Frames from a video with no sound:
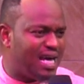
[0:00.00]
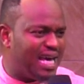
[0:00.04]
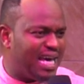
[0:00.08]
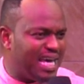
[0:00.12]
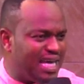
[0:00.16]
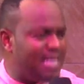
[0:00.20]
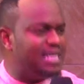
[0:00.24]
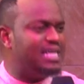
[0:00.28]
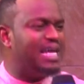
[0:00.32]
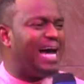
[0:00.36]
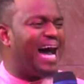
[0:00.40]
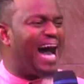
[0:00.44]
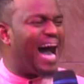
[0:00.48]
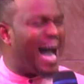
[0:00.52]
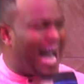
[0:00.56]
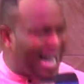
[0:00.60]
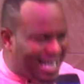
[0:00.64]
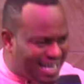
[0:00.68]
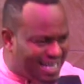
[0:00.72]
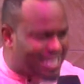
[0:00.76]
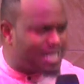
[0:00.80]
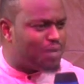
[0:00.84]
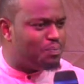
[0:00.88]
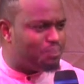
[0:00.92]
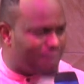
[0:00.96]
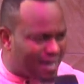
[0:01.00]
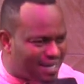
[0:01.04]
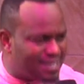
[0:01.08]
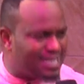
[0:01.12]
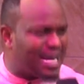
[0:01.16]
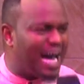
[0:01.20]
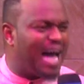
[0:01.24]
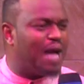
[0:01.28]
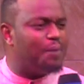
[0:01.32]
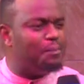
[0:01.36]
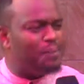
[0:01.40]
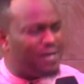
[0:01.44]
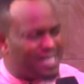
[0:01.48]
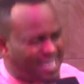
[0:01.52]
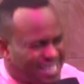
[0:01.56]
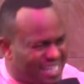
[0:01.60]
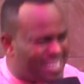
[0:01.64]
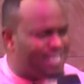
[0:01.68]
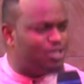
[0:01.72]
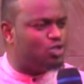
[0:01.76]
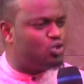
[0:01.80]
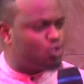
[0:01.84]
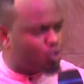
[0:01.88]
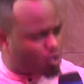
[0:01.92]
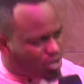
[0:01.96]
in agreement and
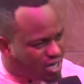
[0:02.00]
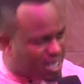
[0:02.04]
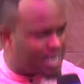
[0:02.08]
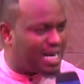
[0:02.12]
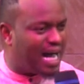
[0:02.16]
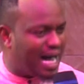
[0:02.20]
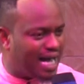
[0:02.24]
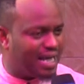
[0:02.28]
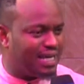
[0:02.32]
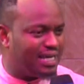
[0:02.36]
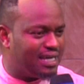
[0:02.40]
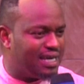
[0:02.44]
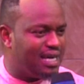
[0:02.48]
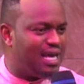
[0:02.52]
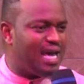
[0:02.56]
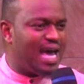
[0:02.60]
begin to cry